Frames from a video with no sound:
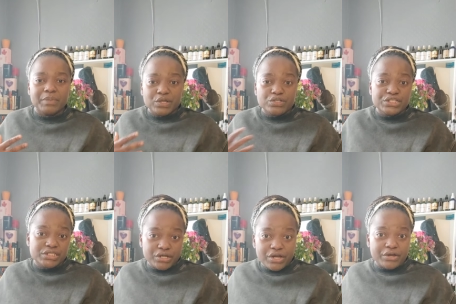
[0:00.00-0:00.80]
because
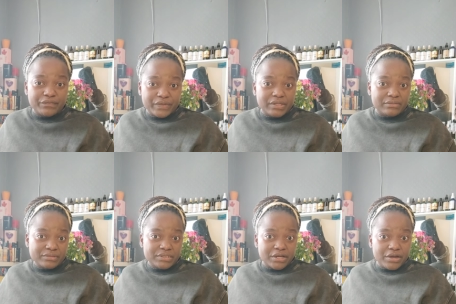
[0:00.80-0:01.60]
she's a curvy,
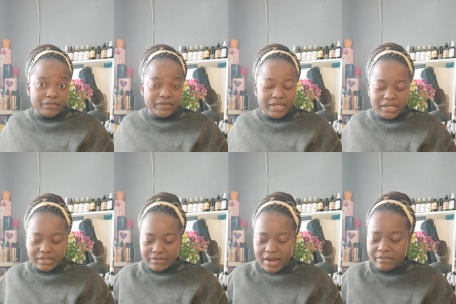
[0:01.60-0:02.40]
she's a curvy
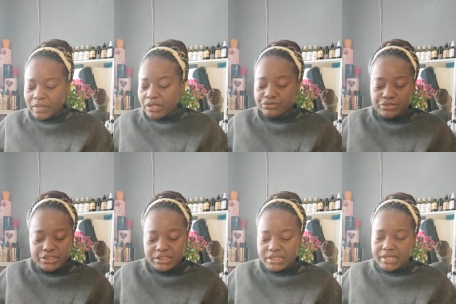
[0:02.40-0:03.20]
lady, right? So
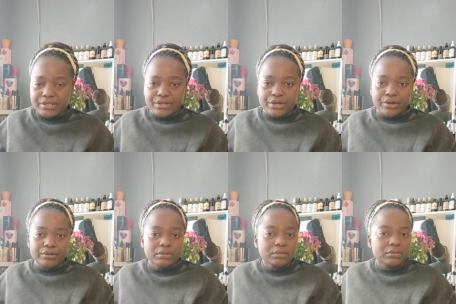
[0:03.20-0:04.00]
she said
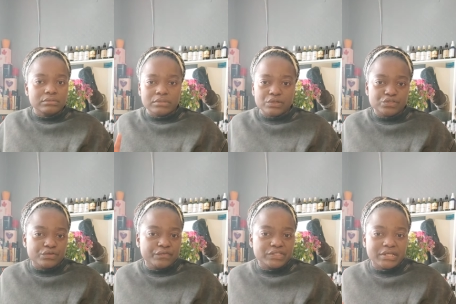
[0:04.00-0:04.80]
no. There was
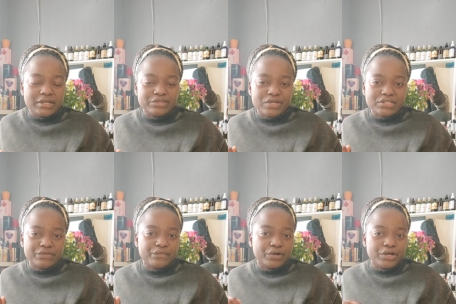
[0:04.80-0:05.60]
no physical
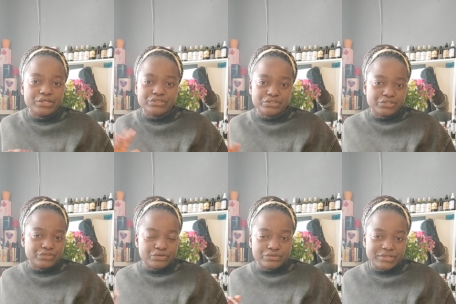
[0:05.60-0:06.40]
attraction for her, so she's
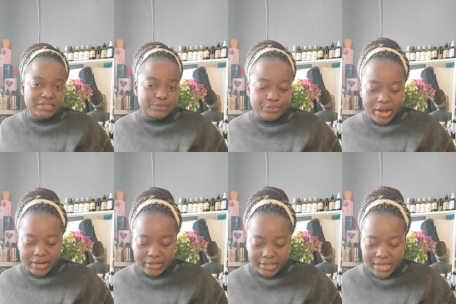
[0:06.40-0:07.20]
not gonna see
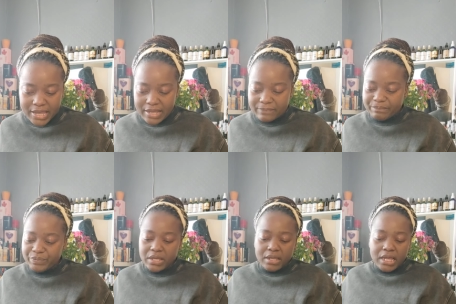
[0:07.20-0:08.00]
Brian again.
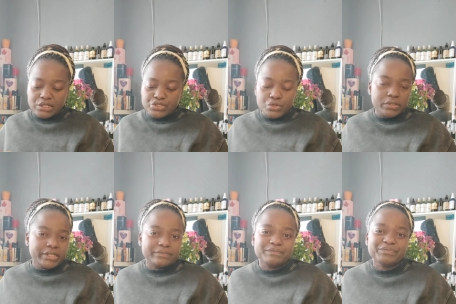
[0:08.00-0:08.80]
And
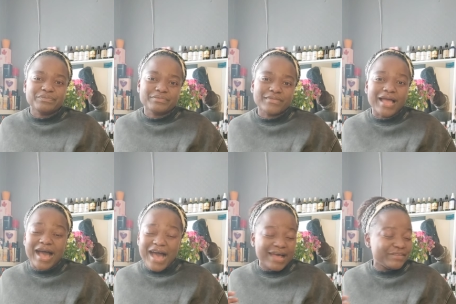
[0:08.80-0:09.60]
Shorty,
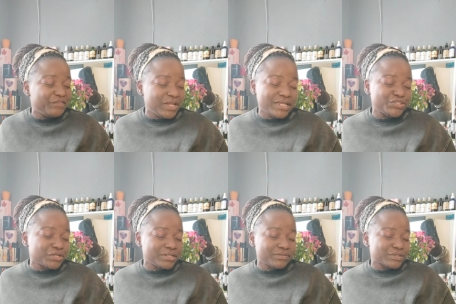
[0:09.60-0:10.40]
I had a feeling
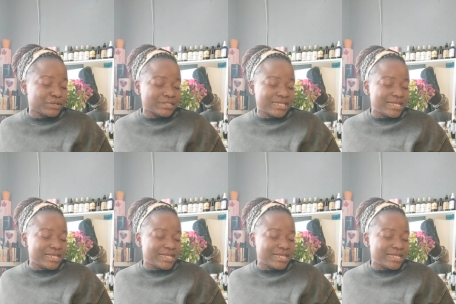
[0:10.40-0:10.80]
Shorty was gonna